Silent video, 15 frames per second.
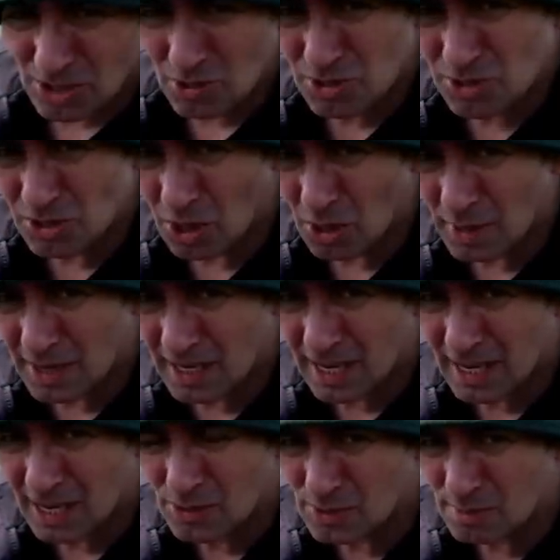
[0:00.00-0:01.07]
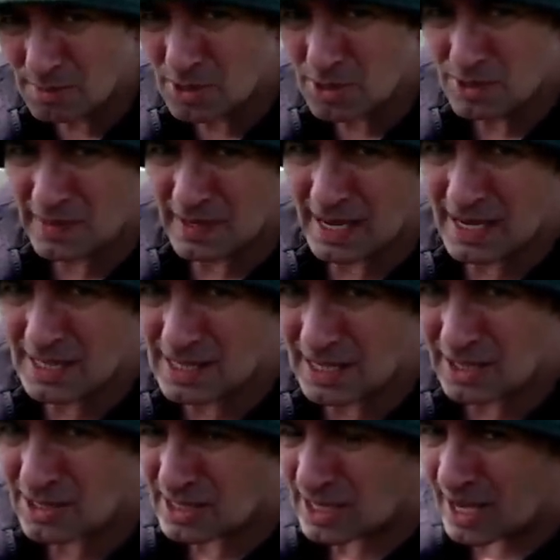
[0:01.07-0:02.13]
too sure where the clouds were moving
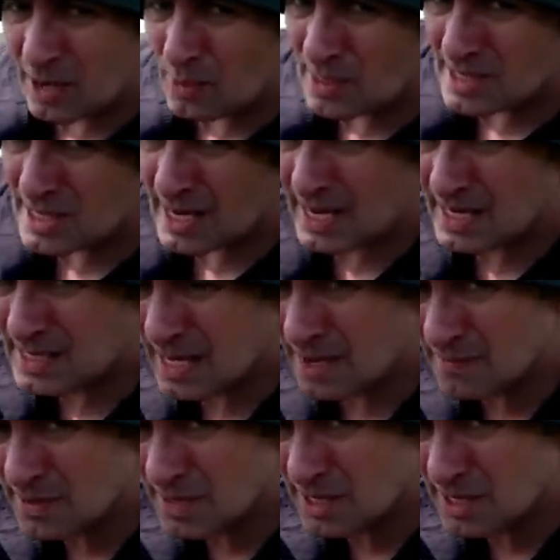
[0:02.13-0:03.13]
actually, because I always like to have